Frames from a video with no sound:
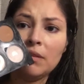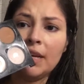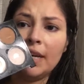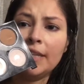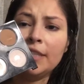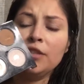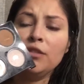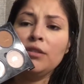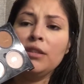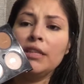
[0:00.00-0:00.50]

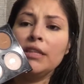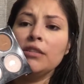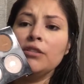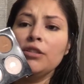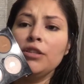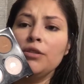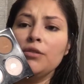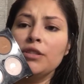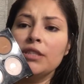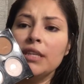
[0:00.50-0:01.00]
I do like
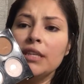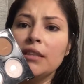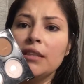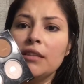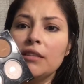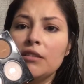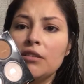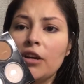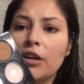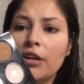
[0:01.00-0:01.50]
to use like
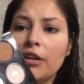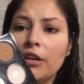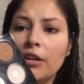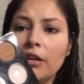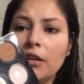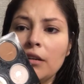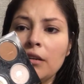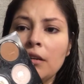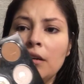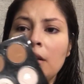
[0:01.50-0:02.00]
the
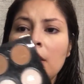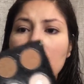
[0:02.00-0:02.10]
darker